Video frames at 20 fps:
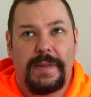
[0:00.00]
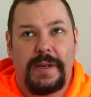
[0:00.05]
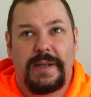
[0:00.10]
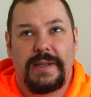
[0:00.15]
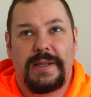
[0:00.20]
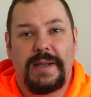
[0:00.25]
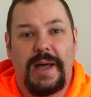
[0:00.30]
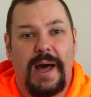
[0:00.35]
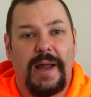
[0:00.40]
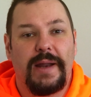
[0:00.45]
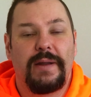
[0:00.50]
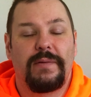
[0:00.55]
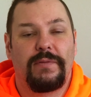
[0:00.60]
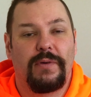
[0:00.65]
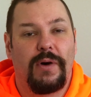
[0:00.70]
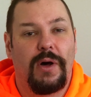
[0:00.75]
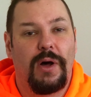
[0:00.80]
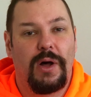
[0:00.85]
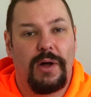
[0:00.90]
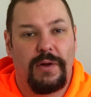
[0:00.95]
not
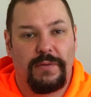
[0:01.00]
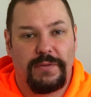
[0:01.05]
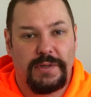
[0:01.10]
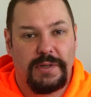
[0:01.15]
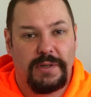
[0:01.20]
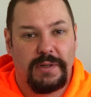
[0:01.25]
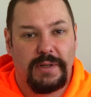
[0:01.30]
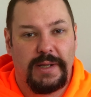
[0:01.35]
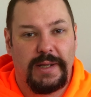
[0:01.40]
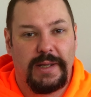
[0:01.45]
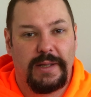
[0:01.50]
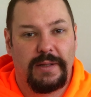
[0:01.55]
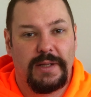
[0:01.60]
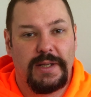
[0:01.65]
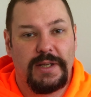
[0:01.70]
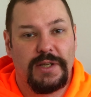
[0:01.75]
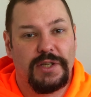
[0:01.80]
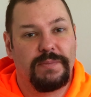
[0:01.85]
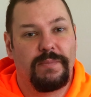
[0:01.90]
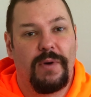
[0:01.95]
involved in
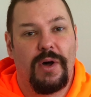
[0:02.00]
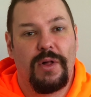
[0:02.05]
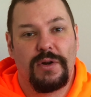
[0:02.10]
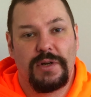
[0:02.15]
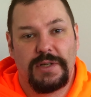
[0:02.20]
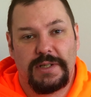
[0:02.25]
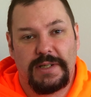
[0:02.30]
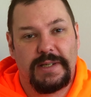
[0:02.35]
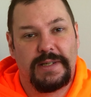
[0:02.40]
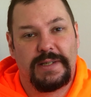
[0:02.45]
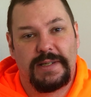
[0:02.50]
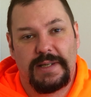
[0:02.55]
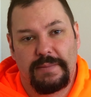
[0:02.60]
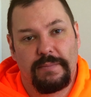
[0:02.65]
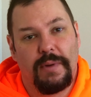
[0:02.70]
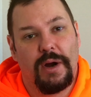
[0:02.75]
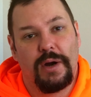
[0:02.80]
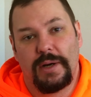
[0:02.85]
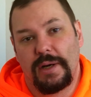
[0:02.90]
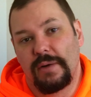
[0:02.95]
the smaller CC
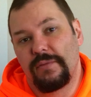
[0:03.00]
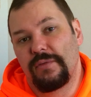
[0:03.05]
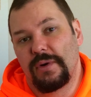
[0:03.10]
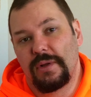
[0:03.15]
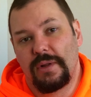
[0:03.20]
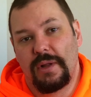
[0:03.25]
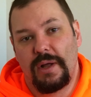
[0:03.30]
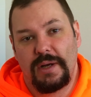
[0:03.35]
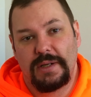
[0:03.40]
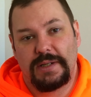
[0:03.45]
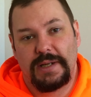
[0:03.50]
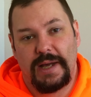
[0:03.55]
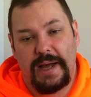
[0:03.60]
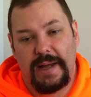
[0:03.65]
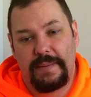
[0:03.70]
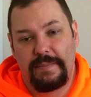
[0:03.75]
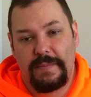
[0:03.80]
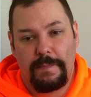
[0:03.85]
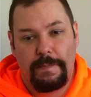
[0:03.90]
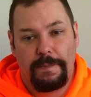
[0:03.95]
market for a long
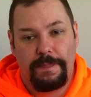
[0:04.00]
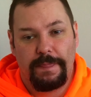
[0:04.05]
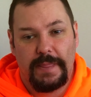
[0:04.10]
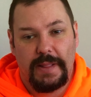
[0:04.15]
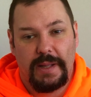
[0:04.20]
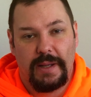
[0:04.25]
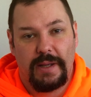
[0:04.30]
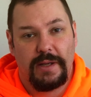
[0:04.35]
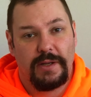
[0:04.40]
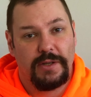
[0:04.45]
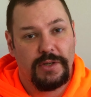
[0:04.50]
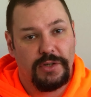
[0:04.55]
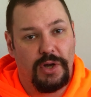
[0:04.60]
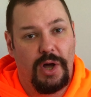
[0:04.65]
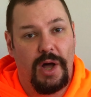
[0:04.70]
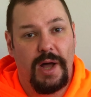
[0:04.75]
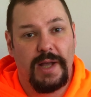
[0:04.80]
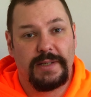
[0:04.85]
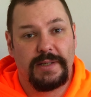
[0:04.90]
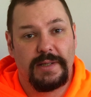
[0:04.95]
time,
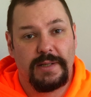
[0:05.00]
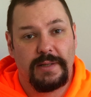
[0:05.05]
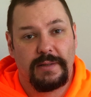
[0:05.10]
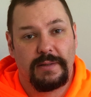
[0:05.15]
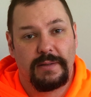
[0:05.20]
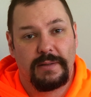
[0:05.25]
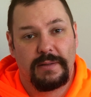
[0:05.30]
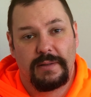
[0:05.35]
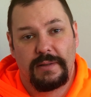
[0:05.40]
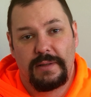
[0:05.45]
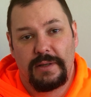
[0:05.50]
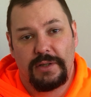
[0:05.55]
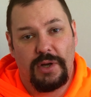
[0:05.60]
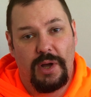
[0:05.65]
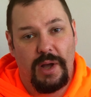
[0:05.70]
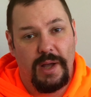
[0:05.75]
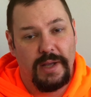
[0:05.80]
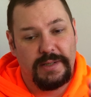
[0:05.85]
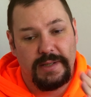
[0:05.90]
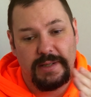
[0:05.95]
cost
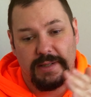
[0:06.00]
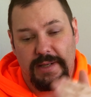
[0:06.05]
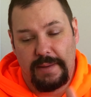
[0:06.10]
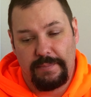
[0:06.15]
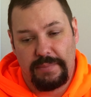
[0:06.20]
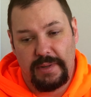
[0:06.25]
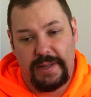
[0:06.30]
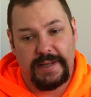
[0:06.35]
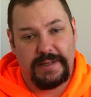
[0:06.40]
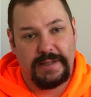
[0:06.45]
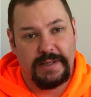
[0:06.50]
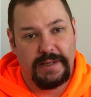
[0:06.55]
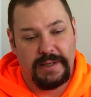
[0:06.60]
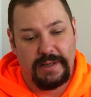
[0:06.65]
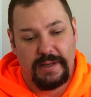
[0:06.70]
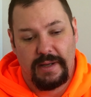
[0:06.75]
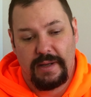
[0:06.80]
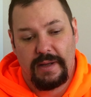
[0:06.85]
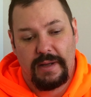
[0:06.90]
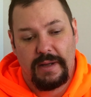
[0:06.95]
and
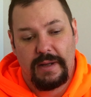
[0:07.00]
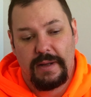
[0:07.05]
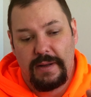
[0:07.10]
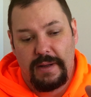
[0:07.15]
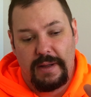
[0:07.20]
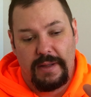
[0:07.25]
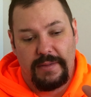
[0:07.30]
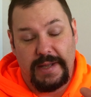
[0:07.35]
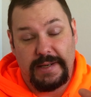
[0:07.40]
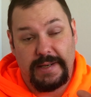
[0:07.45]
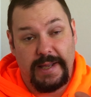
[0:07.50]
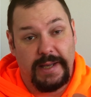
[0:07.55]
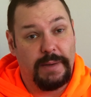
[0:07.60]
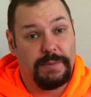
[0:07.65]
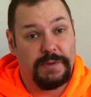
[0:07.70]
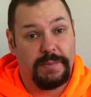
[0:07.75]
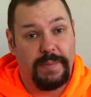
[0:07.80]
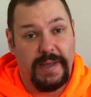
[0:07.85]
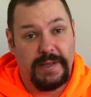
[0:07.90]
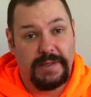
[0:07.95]
complexity. They take
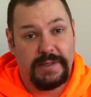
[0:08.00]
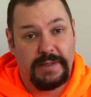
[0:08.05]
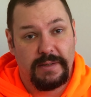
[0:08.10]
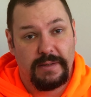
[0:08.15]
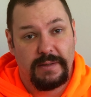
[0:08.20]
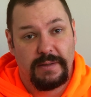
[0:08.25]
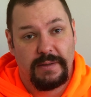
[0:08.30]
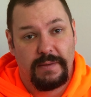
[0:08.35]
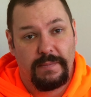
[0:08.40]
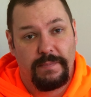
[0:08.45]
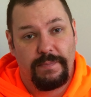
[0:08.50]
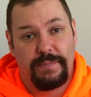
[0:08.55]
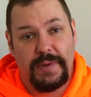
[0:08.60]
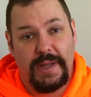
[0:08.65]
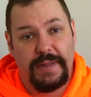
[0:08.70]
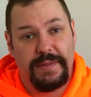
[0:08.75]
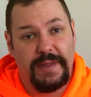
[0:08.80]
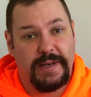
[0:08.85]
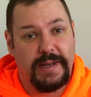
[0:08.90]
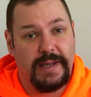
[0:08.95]
up space
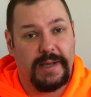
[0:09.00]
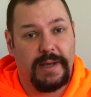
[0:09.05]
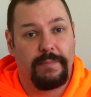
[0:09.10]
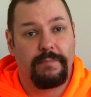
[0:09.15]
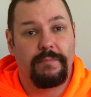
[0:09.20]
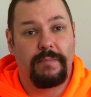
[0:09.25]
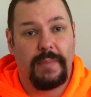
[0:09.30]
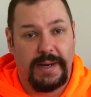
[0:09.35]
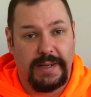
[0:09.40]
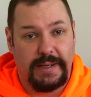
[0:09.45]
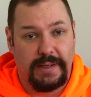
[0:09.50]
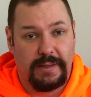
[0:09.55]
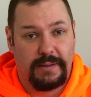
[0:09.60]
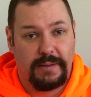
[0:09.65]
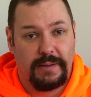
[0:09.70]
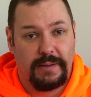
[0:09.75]
and they take up money.